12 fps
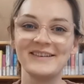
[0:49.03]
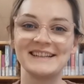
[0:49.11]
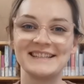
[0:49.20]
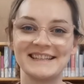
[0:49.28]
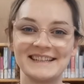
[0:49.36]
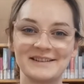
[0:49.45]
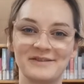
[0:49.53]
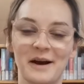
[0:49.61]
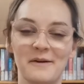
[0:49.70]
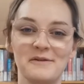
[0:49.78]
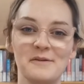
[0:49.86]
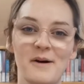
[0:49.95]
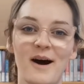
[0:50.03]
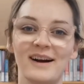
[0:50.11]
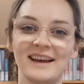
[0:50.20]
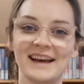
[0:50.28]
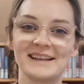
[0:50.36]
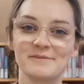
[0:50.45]
which is from the
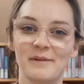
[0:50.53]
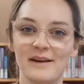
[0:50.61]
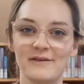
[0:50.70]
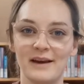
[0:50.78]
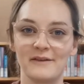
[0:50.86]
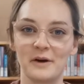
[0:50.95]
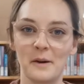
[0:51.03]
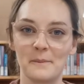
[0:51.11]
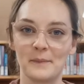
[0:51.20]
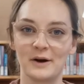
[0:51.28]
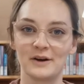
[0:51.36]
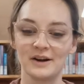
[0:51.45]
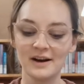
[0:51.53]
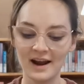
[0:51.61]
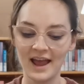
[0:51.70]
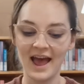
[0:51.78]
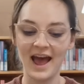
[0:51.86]
podcast My Favorite Murder.